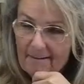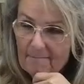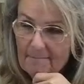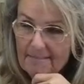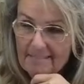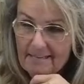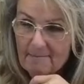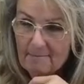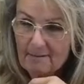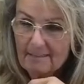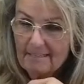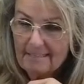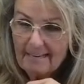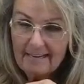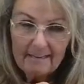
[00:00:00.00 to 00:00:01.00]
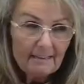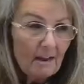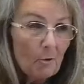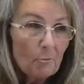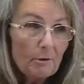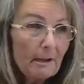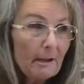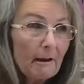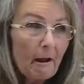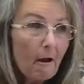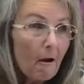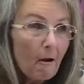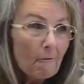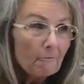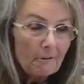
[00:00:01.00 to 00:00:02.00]
Miss Emily saying, don't get
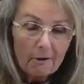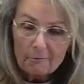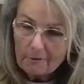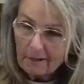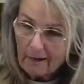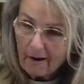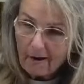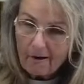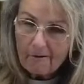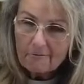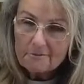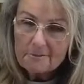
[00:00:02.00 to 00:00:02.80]
off, don't get off.